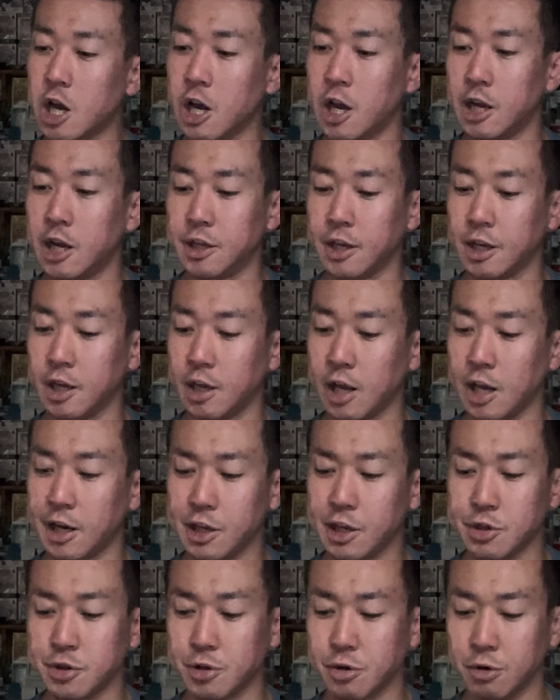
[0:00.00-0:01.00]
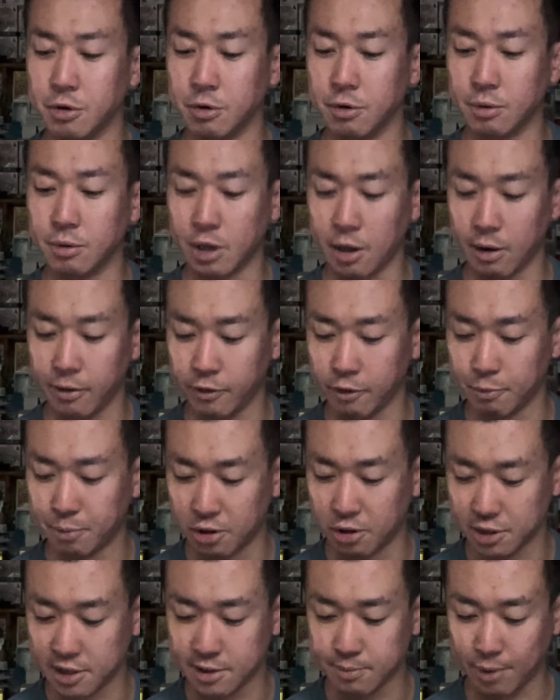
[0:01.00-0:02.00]
and any two, if
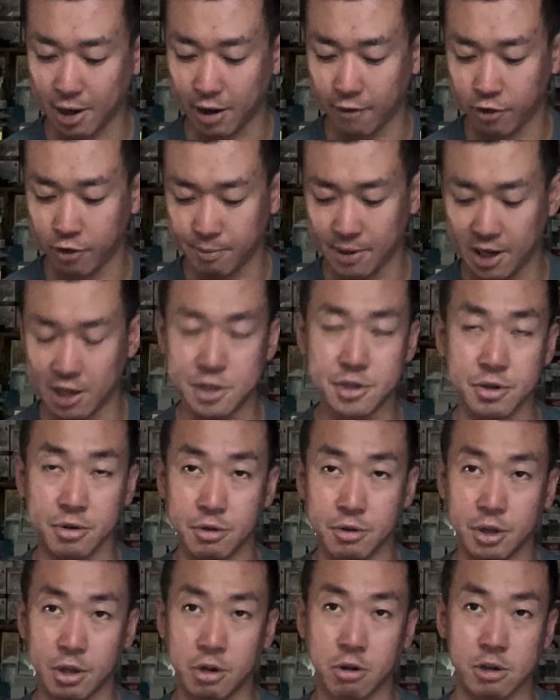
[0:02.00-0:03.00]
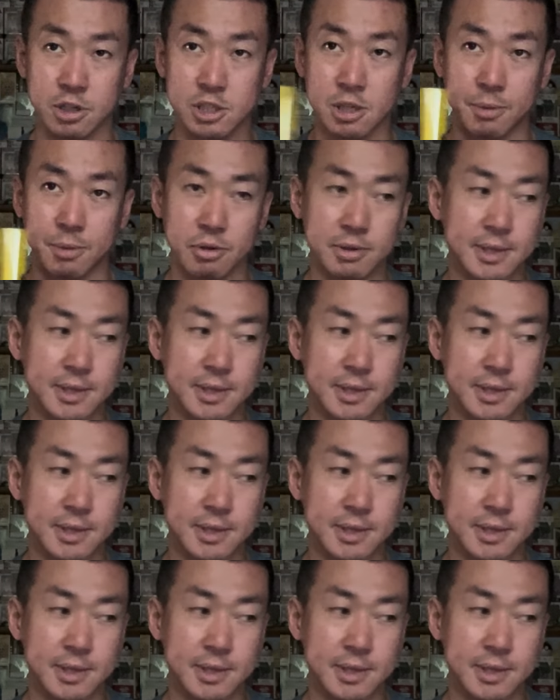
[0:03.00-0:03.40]
you buy two, they cost about